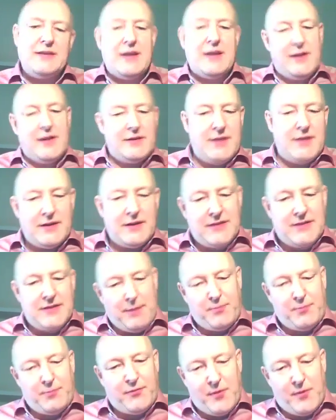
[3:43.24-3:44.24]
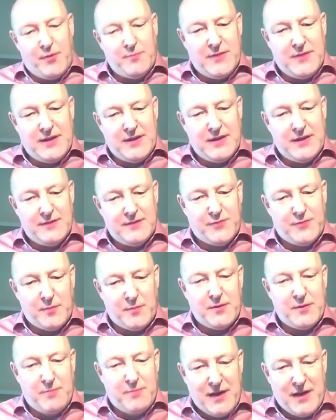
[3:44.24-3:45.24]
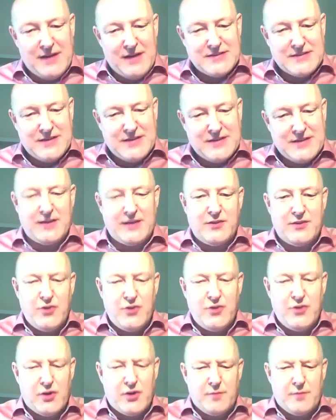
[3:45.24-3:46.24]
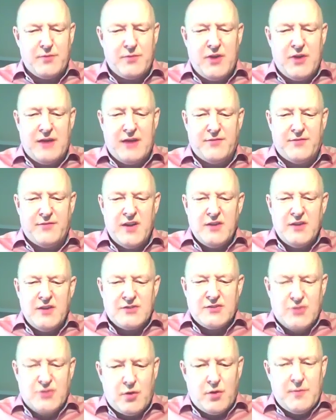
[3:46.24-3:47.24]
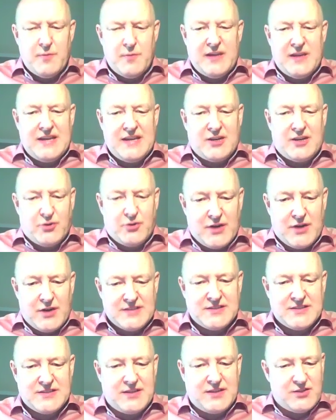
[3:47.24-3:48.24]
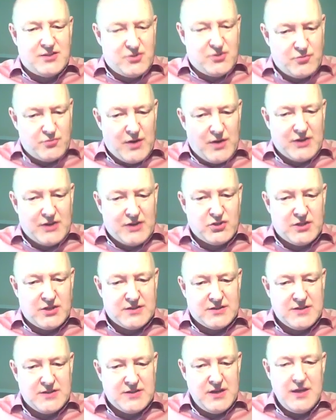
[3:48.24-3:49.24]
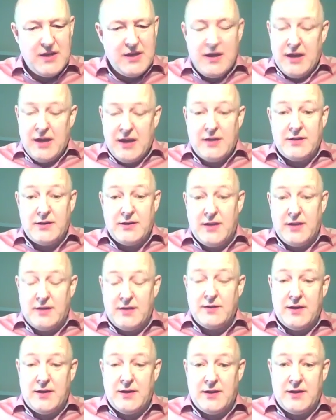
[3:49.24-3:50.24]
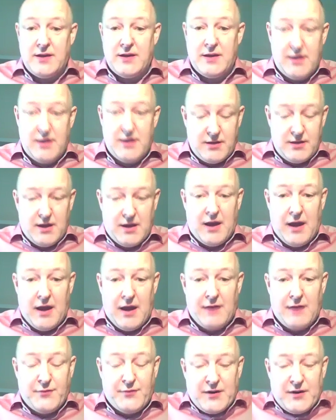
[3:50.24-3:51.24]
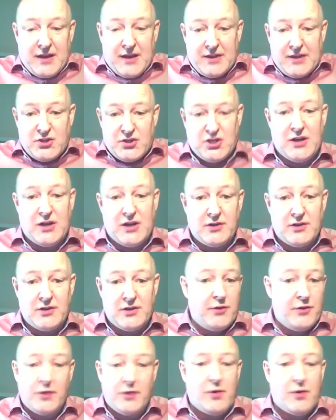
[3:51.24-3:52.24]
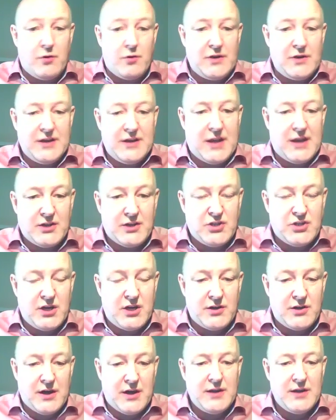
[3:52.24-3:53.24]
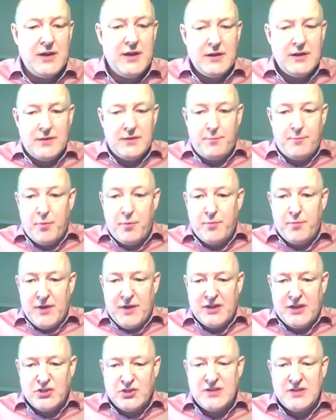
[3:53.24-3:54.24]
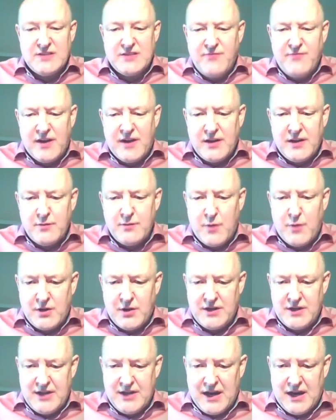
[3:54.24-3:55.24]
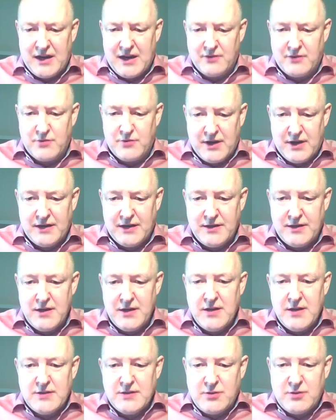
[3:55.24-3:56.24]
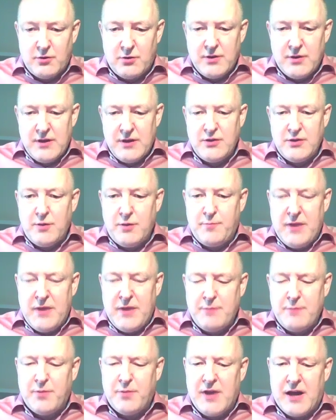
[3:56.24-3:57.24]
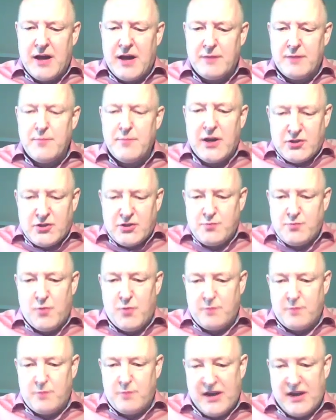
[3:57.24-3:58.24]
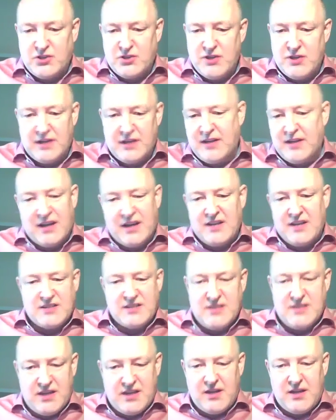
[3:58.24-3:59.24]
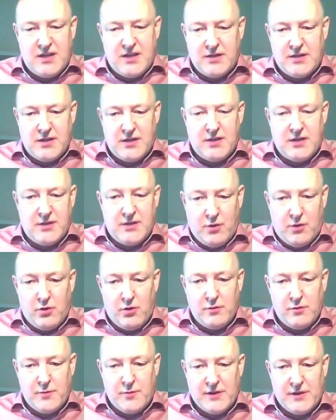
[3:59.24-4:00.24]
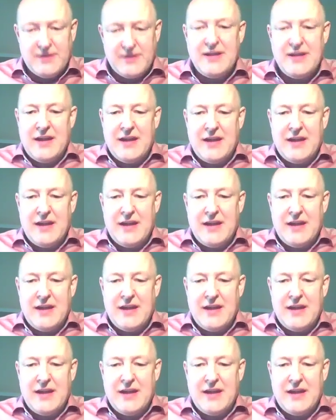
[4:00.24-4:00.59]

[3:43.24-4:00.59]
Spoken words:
debt from the past. Like in Europe, you have so many crusted structures, and Africa in general, not only Nigeria, the population is very, very young, right? So your people are much more passionate than I see in the old world, and